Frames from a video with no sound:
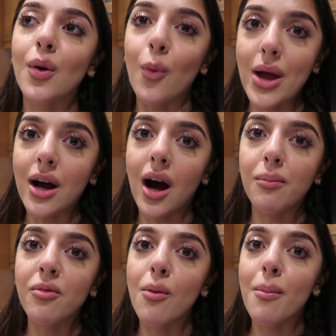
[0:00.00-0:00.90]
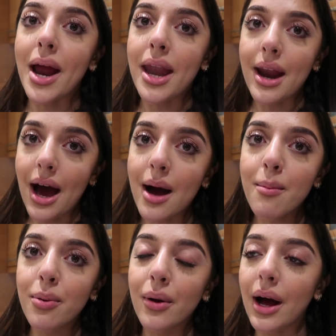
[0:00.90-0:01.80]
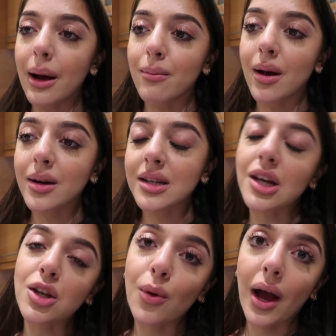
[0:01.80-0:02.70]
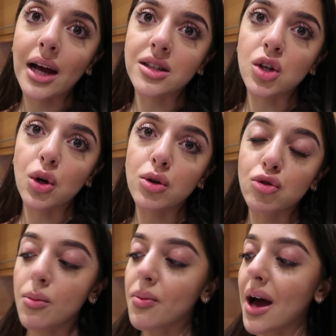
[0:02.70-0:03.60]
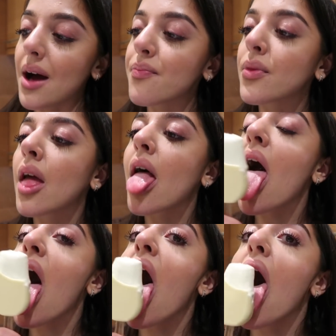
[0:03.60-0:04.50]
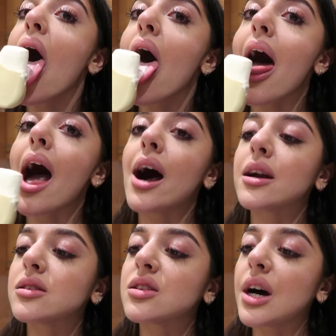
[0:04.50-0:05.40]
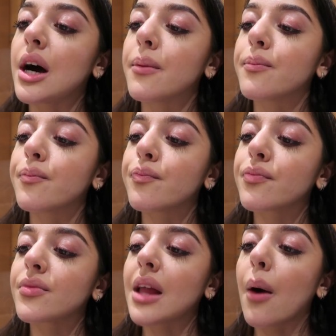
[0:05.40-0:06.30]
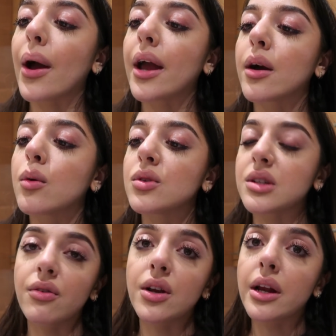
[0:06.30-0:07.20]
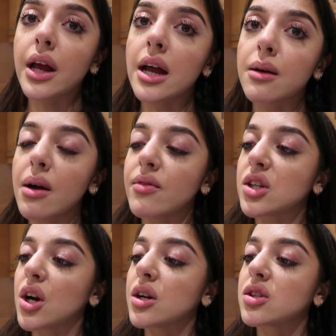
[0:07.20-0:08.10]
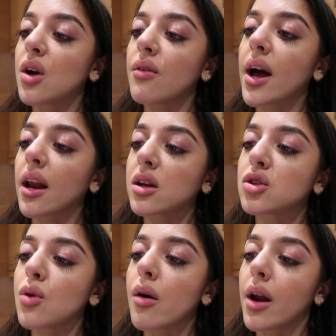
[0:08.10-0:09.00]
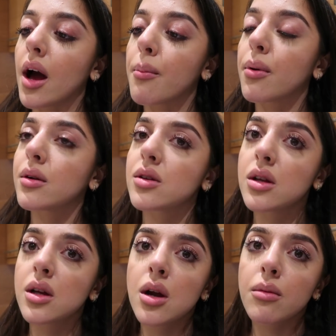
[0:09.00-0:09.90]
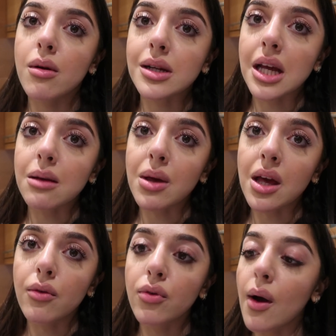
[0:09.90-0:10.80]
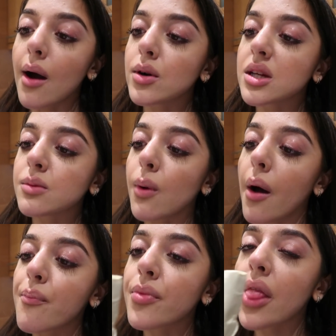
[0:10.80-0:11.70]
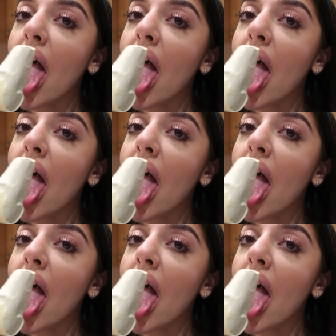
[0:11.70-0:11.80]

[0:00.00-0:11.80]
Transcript: wake up from my nap because I knew I had to go and drop that. And now I will definitely edit my video. So I've had like a 2-hour nap. Probably take me a few hours, but